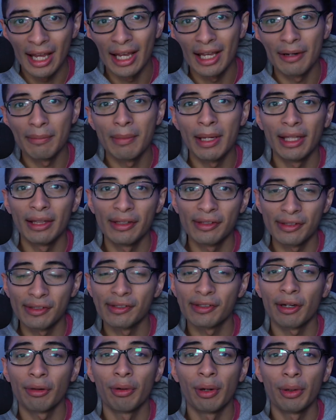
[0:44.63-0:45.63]
And mainly
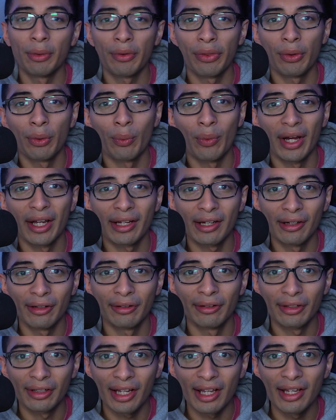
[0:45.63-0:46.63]
since I went with a white
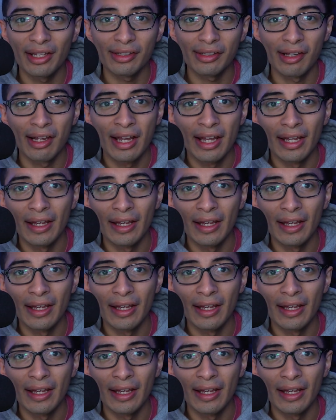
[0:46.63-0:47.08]
colored case,